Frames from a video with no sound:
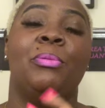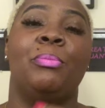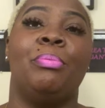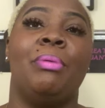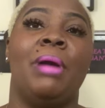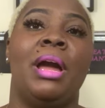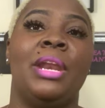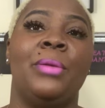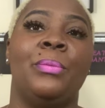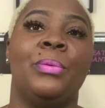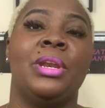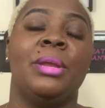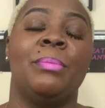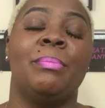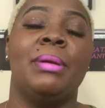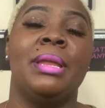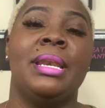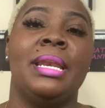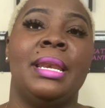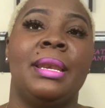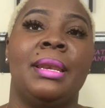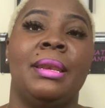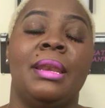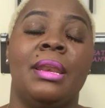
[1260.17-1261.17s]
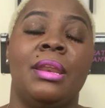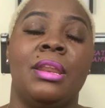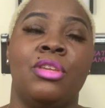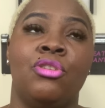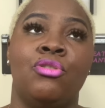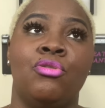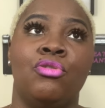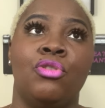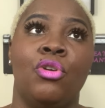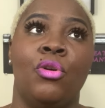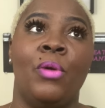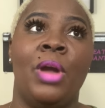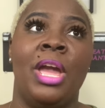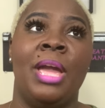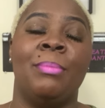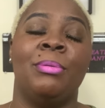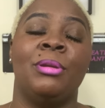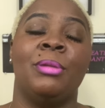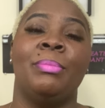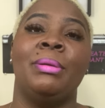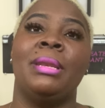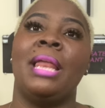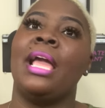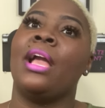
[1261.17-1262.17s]
probably would have been you know able
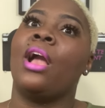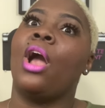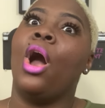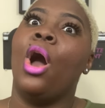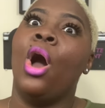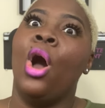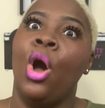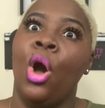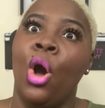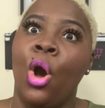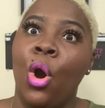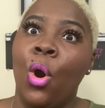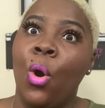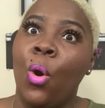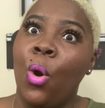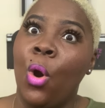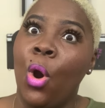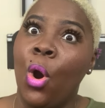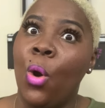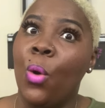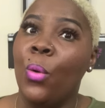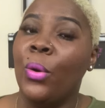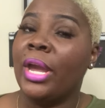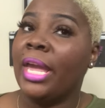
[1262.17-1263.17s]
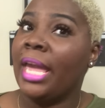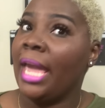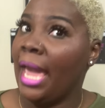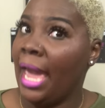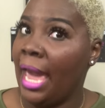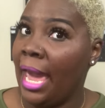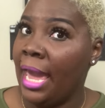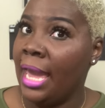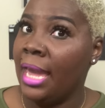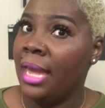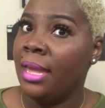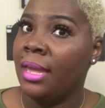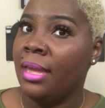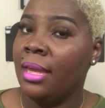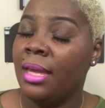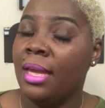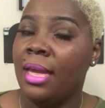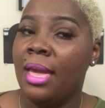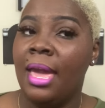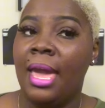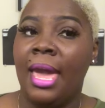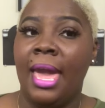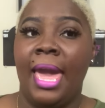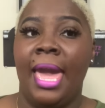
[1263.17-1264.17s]
to be like oh okay
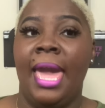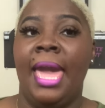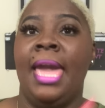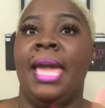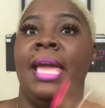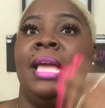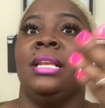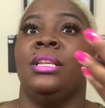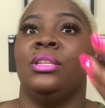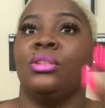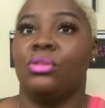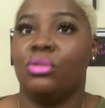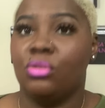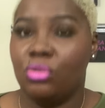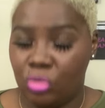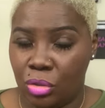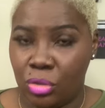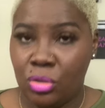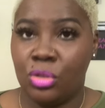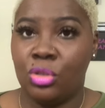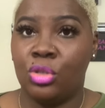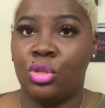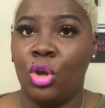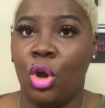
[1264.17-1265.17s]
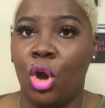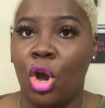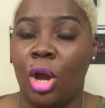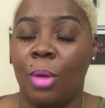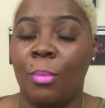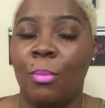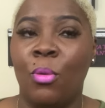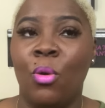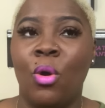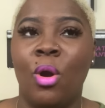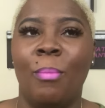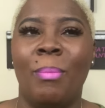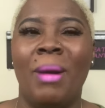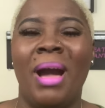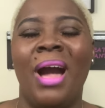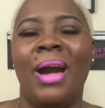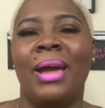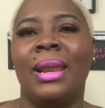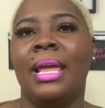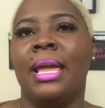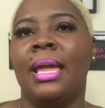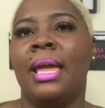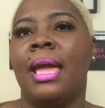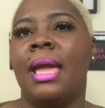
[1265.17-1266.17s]
and talk more
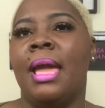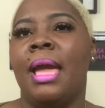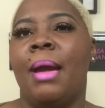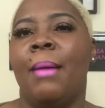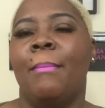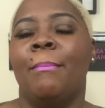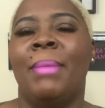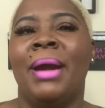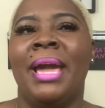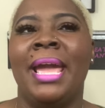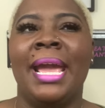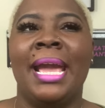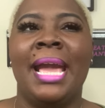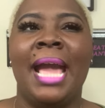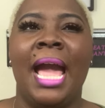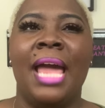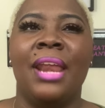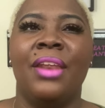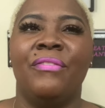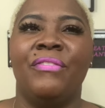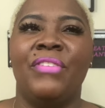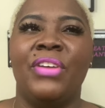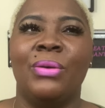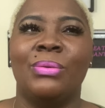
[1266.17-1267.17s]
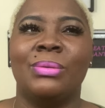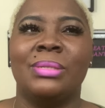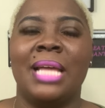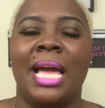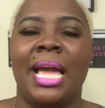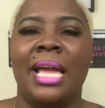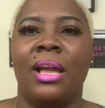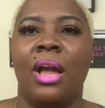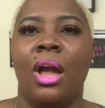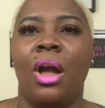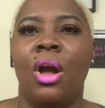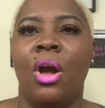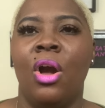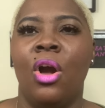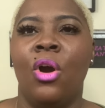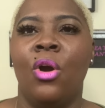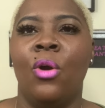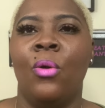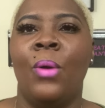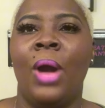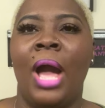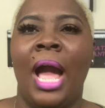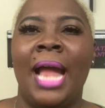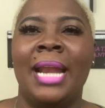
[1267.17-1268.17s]
about it but it kind of feels like,
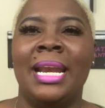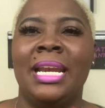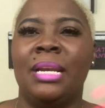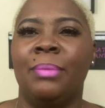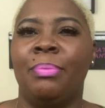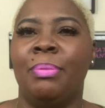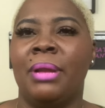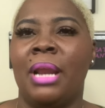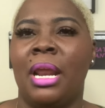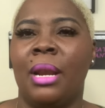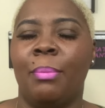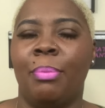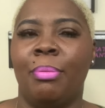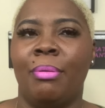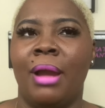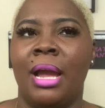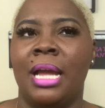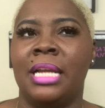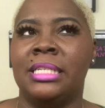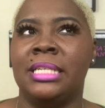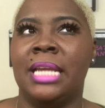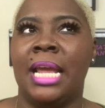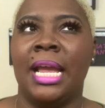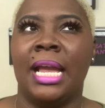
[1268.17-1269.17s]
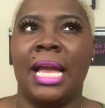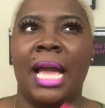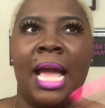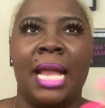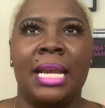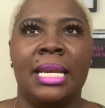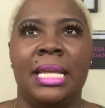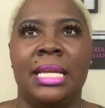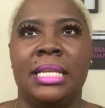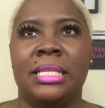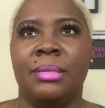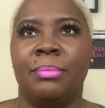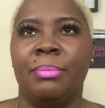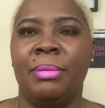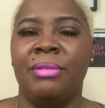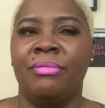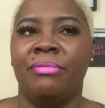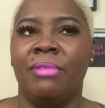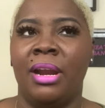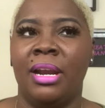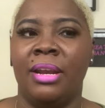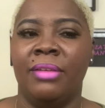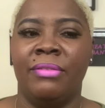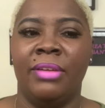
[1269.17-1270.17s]
oh, I need to put out a project. I need to be
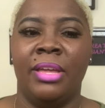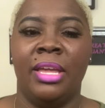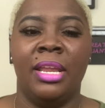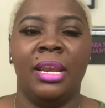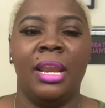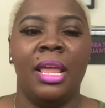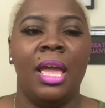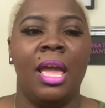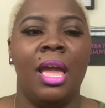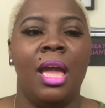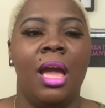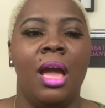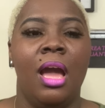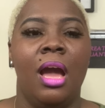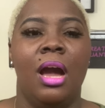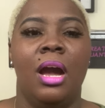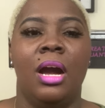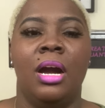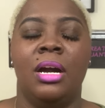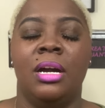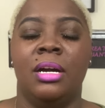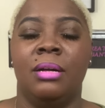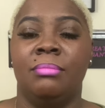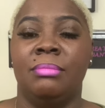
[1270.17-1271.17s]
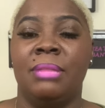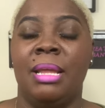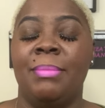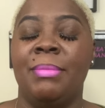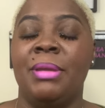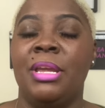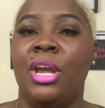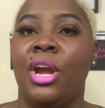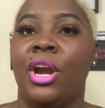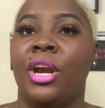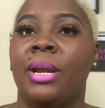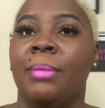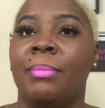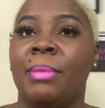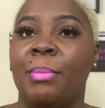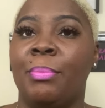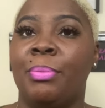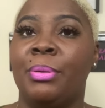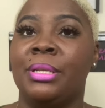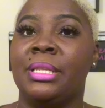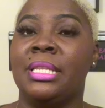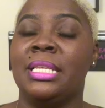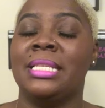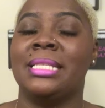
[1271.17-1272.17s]
relevant. Um, let me hurry up and
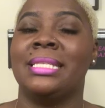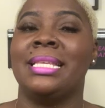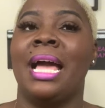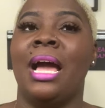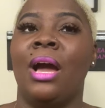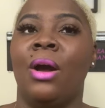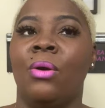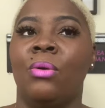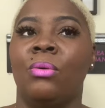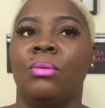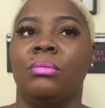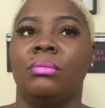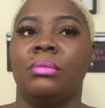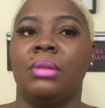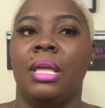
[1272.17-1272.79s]
put this out